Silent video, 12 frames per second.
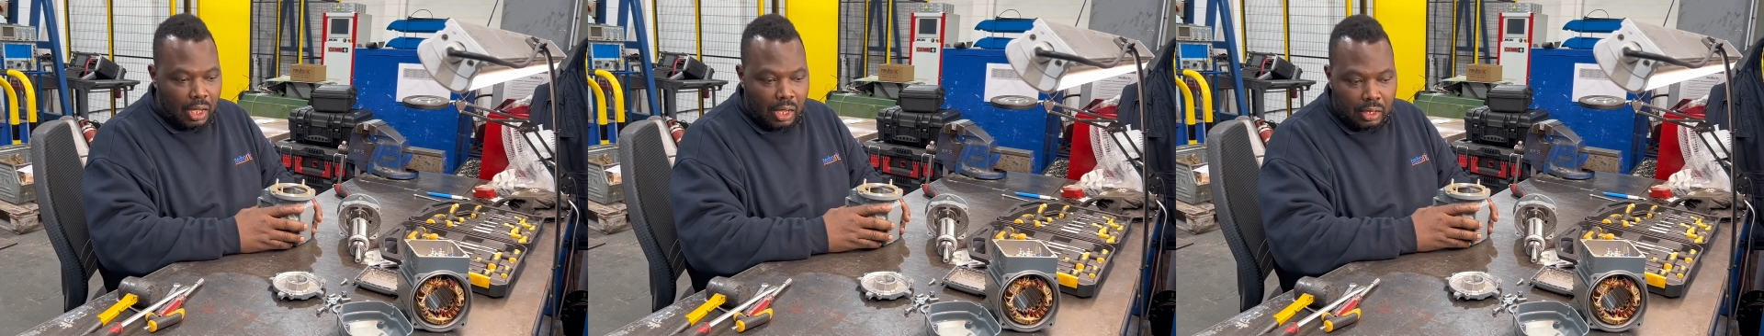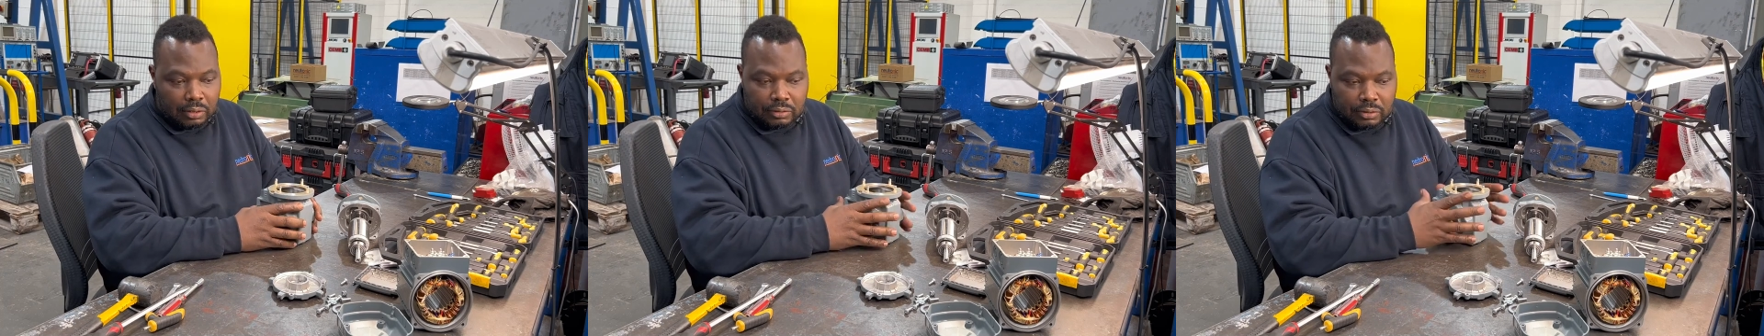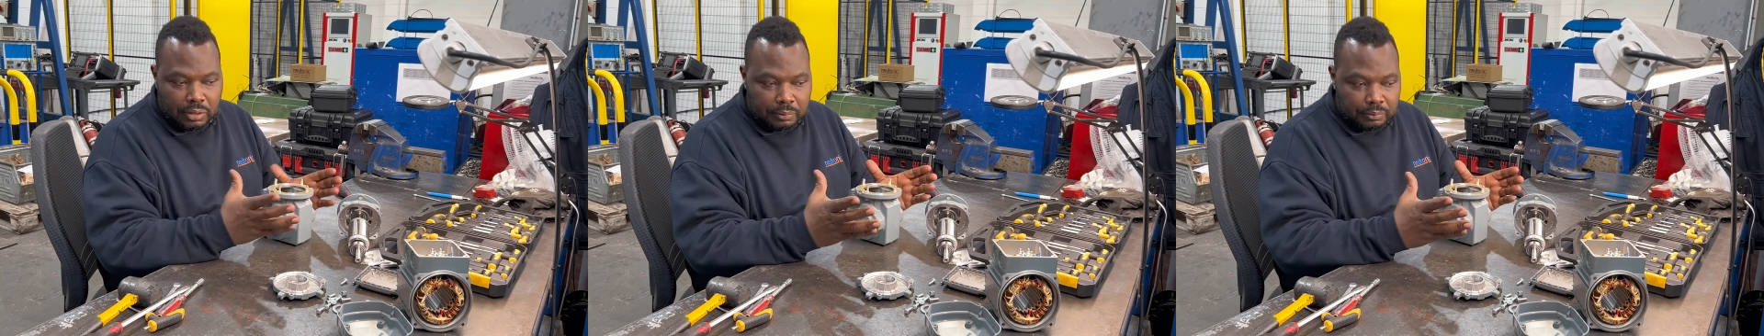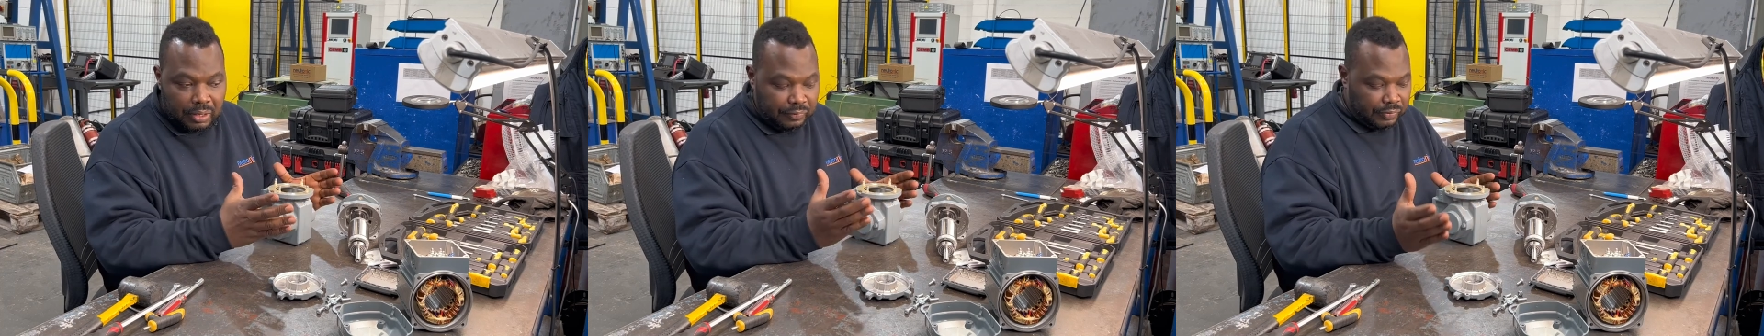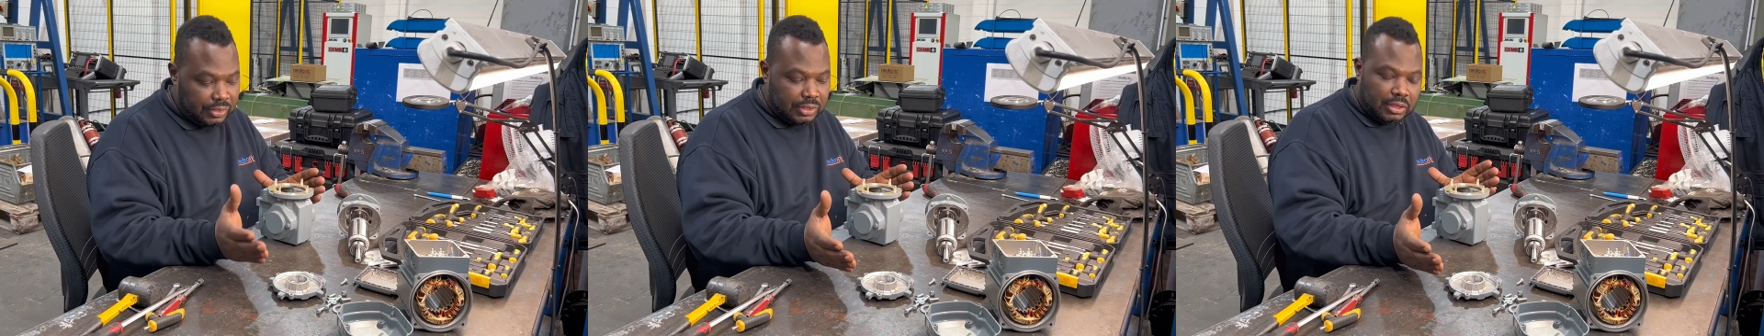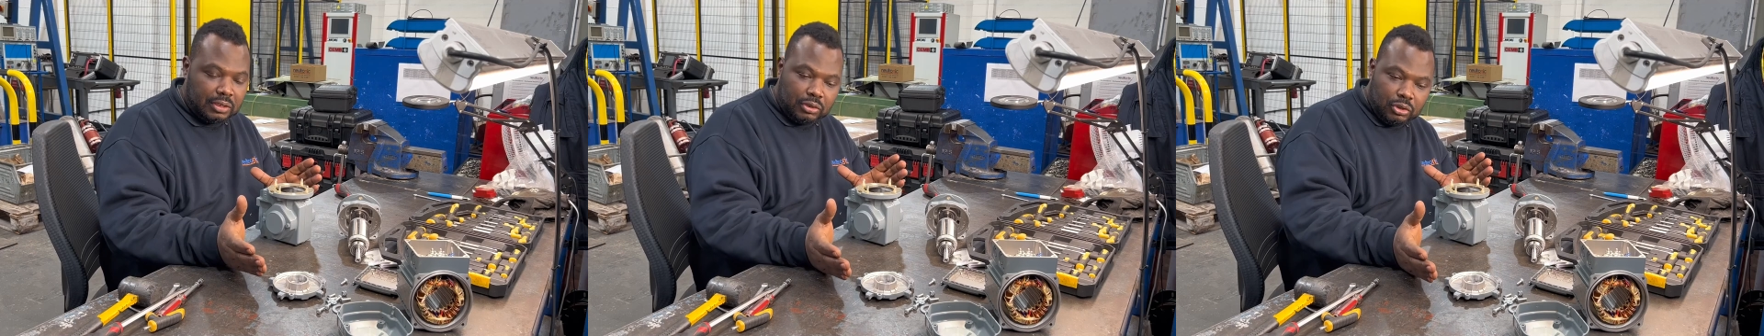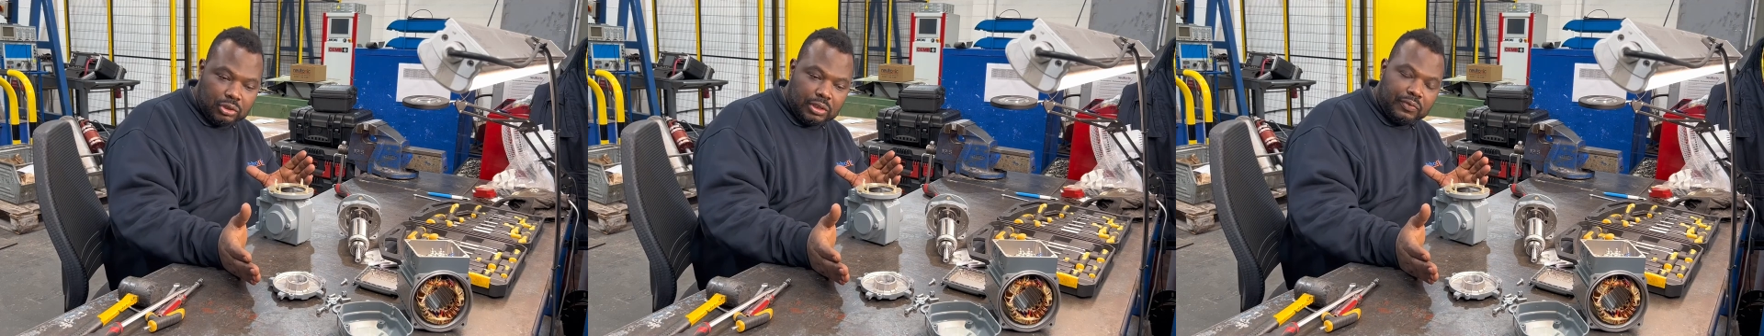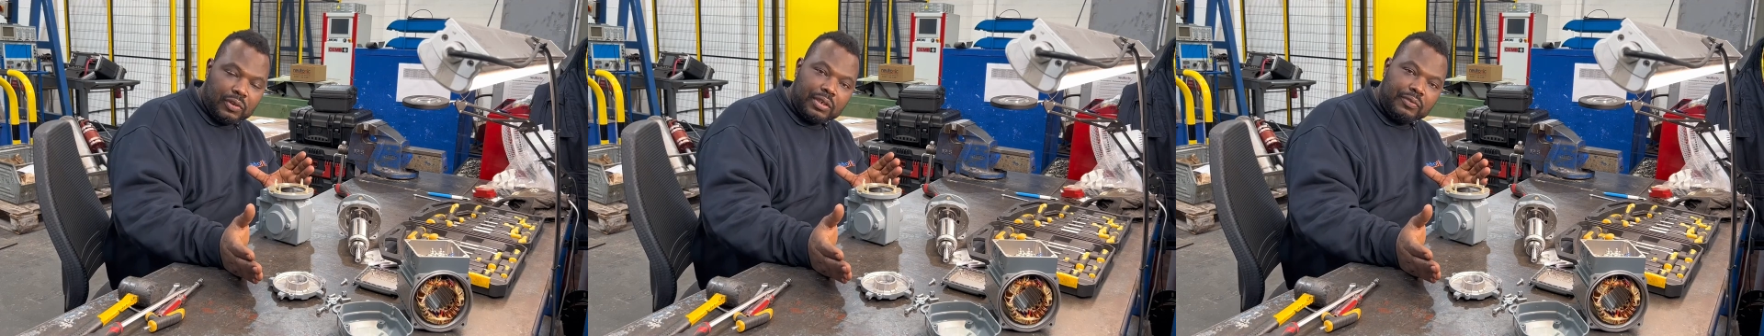And um, if it's if
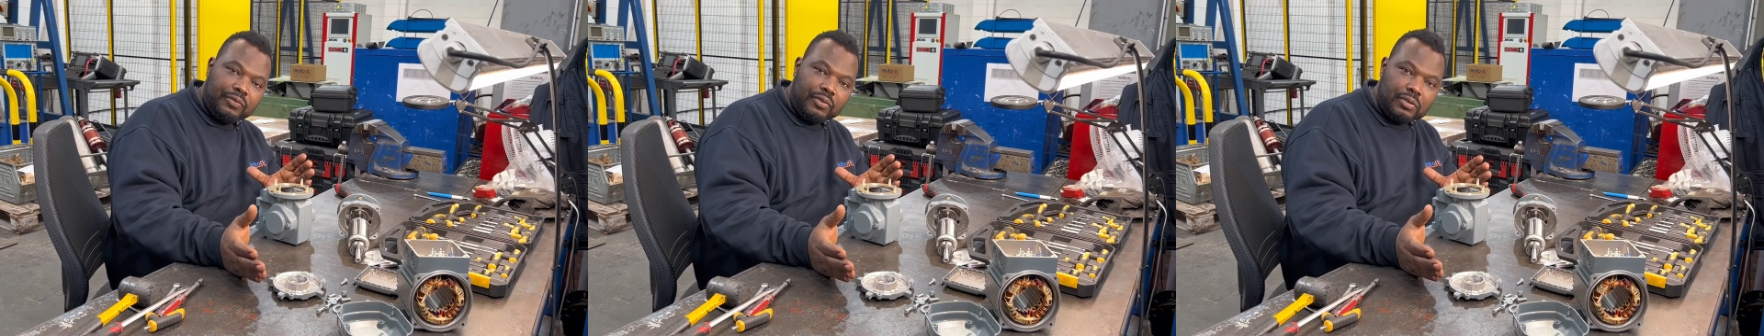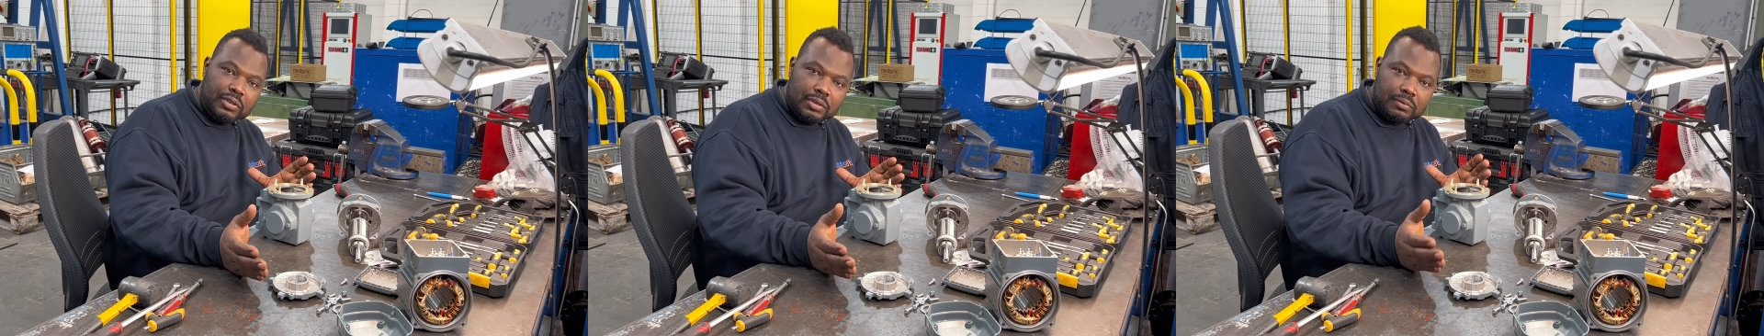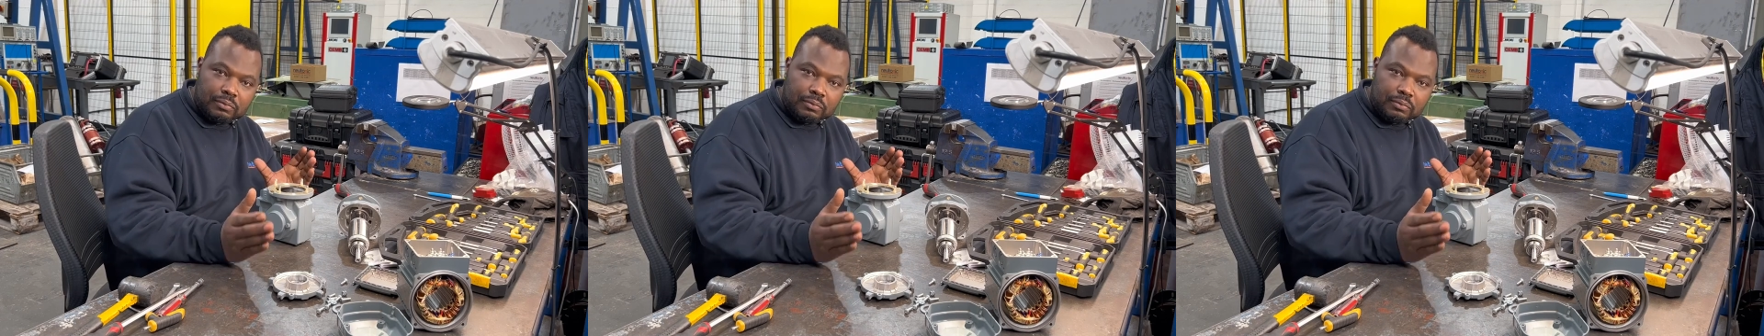using for the food